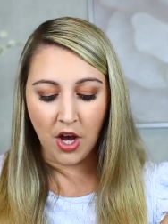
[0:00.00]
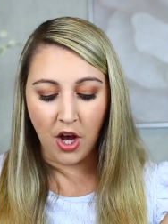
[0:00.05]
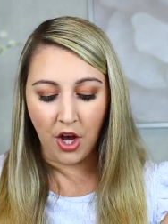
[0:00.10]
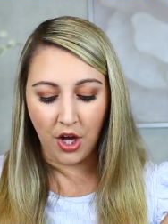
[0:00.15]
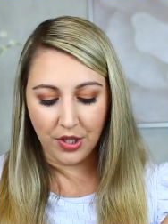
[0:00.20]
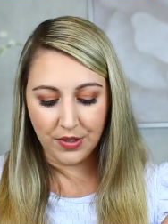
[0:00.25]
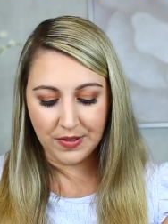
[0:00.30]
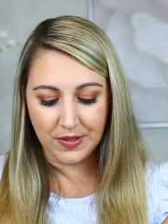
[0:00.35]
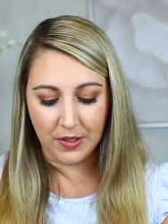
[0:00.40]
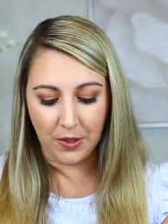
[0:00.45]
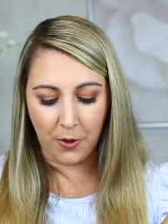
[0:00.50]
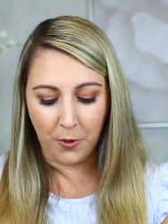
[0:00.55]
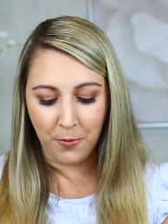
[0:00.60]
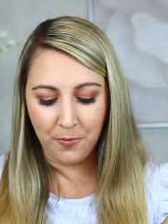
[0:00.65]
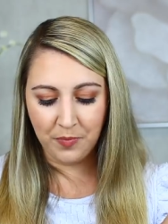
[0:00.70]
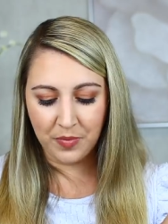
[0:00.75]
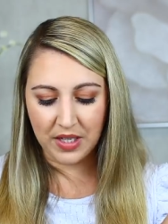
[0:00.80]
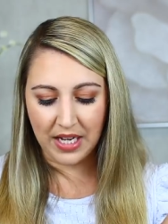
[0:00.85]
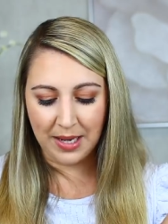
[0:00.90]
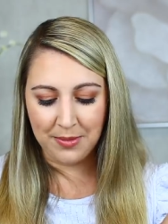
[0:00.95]

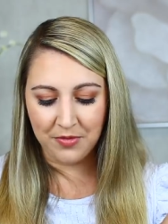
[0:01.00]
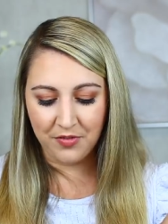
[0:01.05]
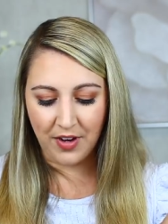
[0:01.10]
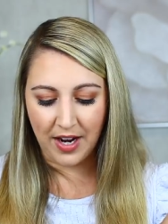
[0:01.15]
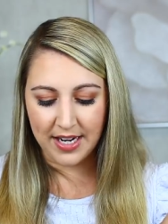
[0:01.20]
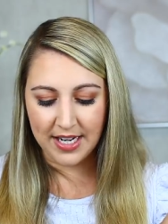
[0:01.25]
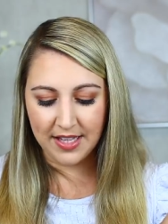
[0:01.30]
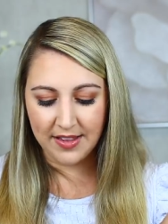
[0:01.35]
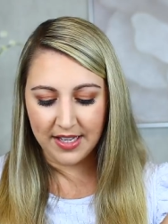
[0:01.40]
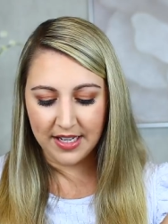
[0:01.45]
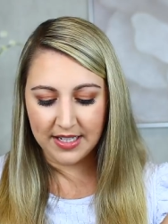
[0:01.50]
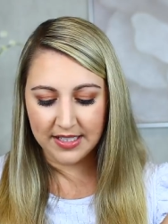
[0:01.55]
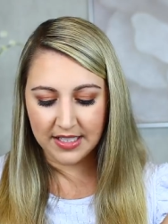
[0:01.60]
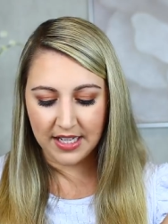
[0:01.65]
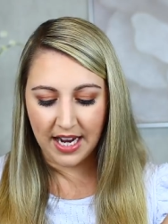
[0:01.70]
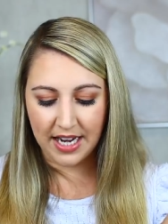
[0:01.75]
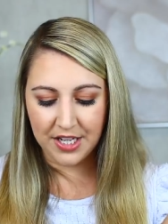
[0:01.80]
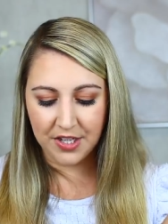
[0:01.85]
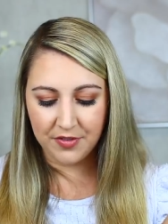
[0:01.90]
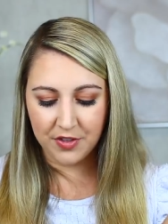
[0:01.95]
Also, I'm finding that it's
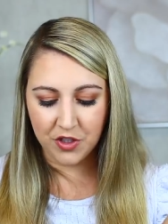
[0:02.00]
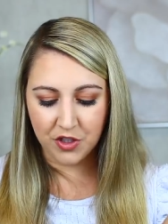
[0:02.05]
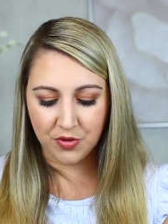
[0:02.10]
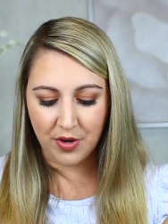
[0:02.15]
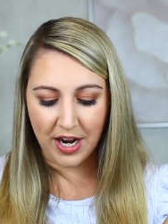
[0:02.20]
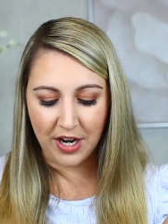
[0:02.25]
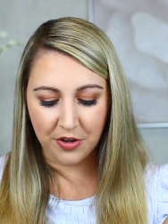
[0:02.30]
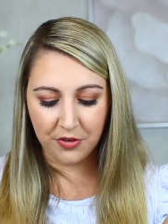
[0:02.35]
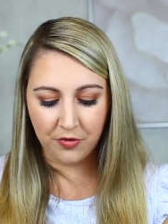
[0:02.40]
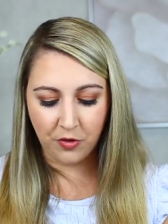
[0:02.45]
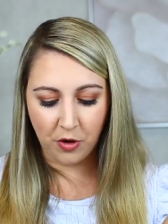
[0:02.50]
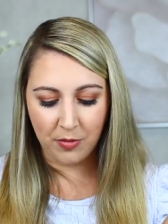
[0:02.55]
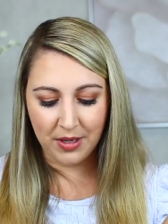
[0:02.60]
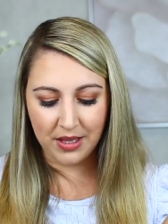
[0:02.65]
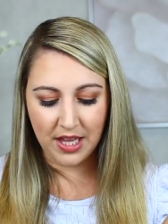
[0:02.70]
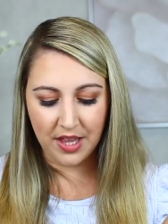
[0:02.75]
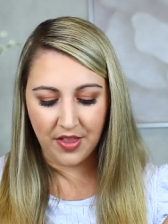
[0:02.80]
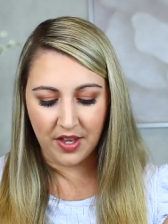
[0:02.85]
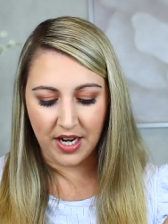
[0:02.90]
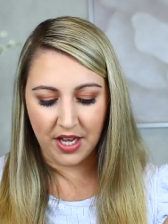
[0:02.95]
kind of a drier
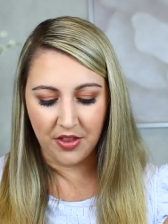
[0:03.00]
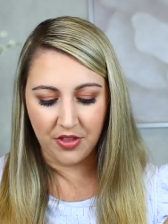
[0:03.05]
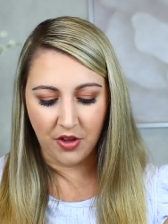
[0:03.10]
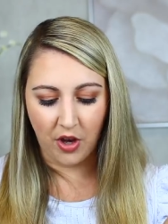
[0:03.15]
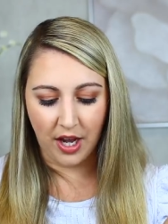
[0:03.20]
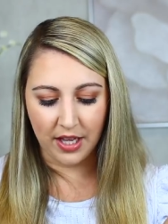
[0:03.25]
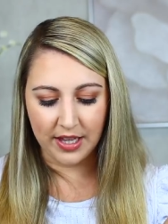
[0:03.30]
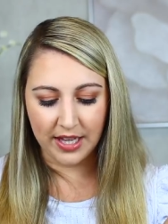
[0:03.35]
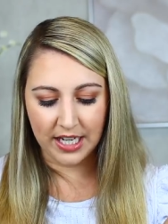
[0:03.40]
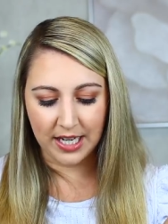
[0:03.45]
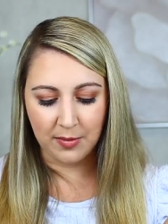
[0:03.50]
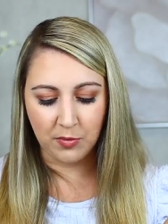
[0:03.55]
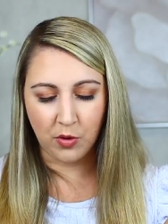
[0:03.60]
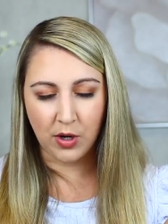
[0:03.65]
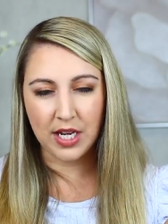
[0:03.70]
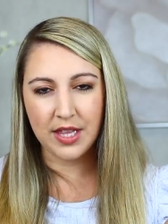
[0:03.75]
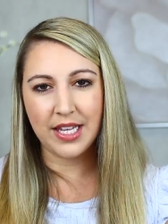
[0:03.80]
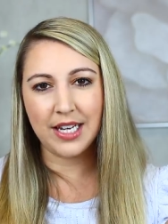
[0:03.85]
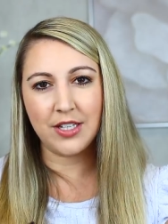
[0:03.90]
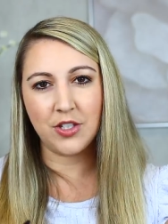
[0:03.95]
formula than I thought. Like, I'm
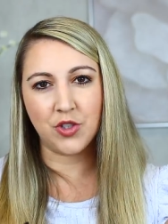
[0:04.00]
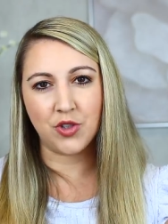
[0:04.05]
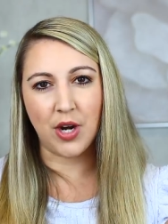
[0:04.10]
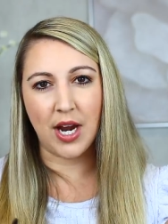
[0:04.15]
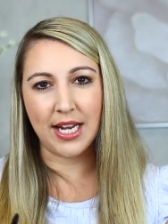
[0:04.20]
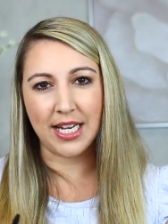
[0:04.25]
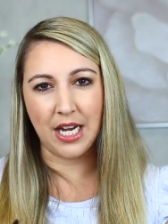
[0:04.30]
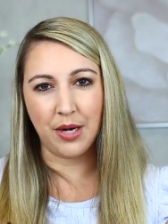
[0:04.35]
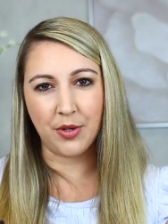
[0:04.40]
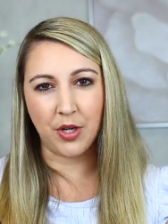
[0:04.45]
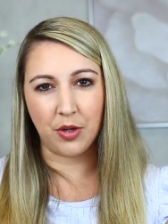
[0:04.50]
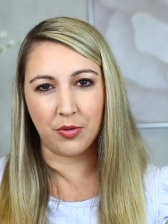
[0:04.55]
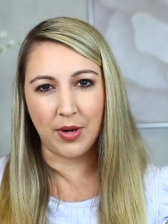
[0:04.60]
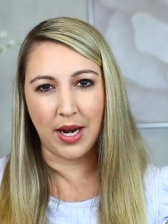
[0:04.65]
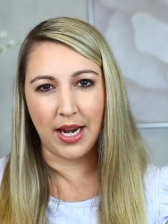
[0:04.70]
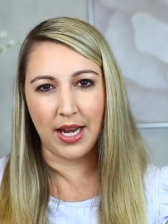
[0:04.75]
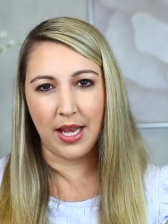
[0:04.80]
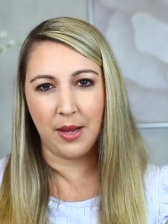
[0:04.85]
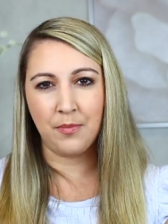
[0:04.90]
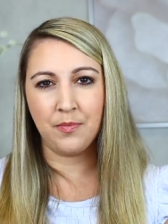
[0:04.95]
worried that it's drying out
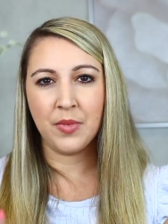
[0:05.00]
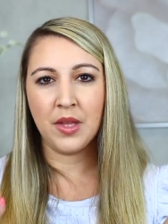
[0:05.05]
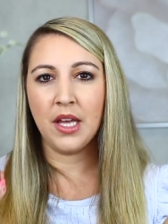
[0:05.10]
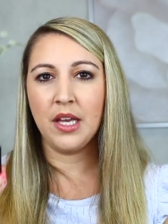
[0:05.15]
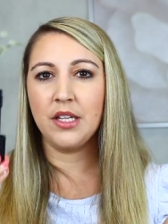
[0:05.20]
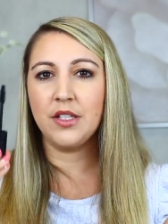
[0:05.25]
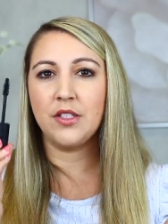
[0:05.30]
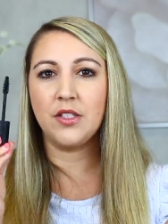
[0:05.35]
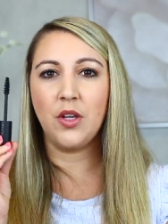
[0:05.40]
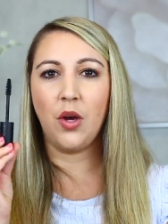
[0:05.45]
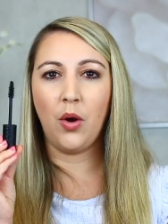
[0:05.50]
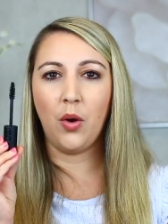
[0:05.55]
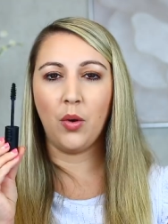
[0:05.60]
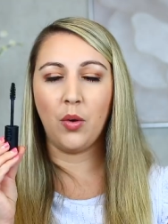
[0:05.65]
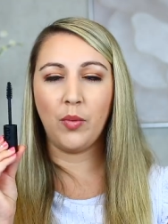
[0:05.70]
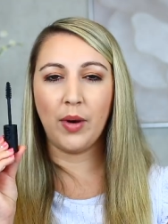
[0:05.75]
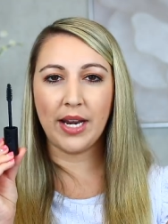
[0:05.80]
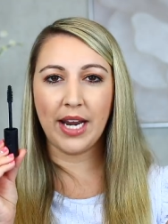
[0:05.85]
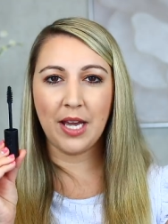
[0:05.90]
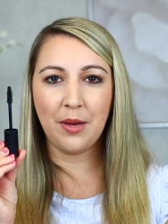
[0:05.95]
already. So
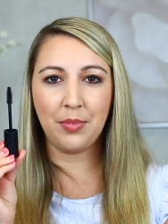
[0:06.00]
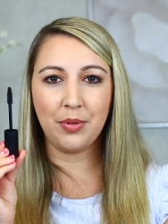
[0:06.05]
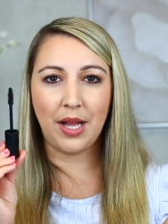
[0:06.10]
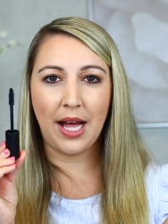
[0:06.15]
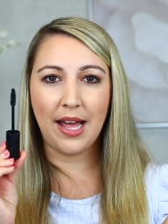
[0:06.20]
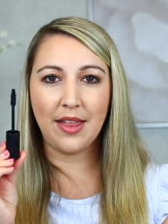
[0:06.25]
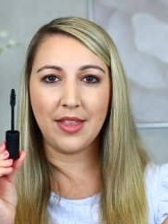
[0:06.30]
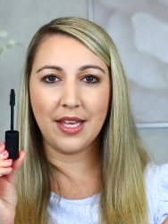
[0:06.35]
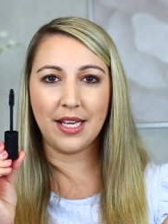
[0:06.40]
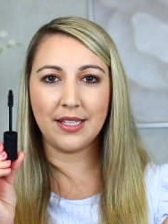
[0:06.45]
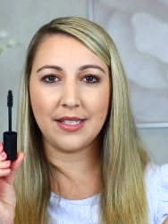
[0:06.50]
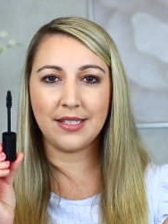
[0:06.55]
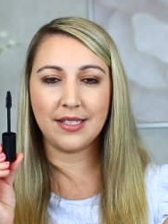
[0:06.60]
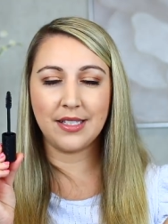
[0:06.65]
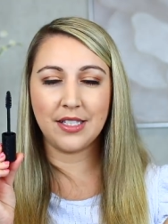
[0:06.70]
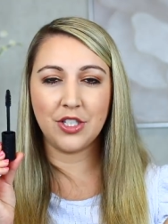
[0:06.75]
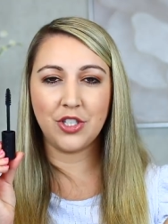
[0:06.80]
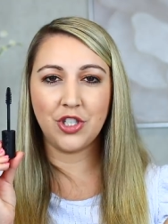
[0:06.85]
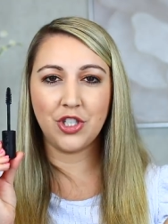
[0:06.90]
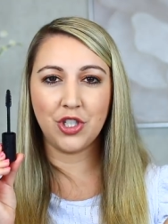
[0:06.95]
when I apply
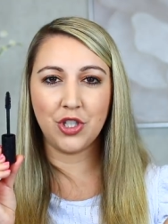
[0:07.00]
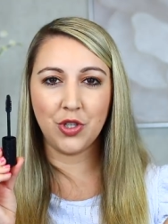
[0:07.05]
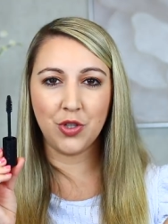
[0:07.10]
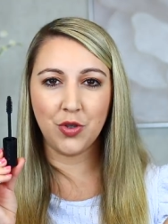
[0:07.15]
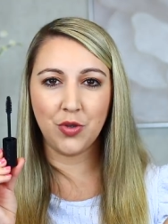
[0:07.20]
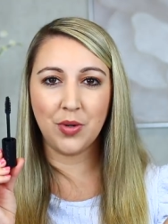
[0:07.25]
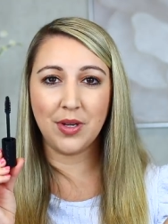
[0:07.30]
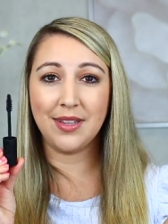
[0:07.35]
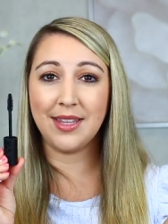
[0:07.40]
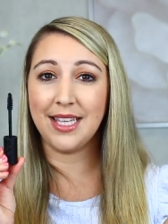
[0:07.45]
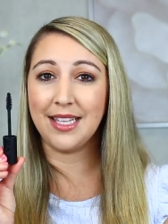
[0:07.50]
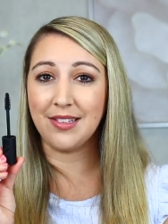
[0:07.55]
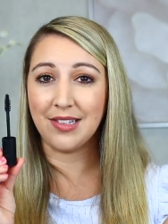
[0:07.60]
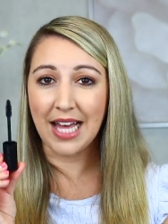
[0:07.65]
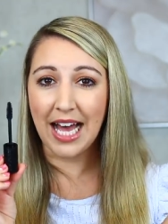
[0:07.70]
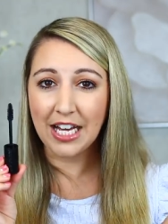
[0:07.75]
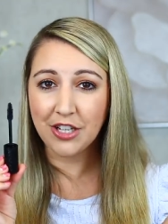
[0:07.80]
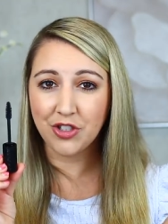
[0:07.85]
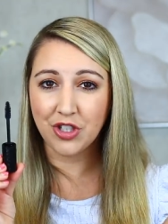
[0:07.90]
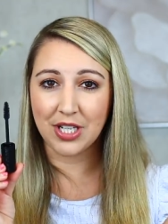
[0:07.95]
this to the
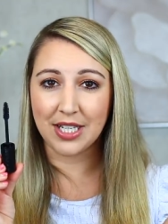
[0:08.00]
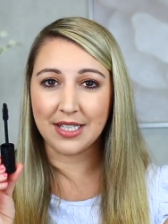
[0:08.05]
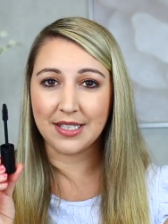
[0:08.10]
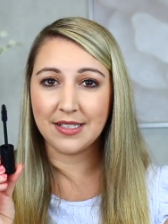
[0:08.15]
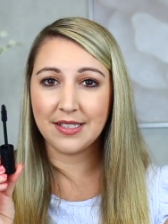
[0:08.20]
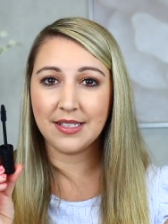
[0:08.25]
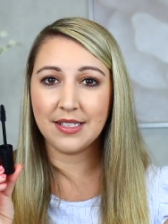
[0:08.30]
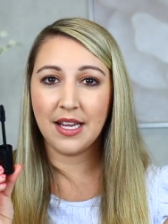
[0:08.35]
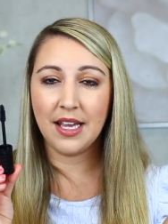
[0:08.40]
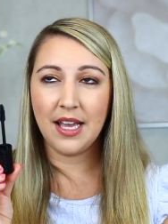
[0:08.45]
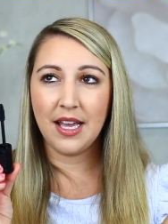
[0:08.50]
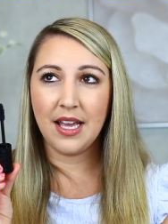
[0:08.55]
lashes,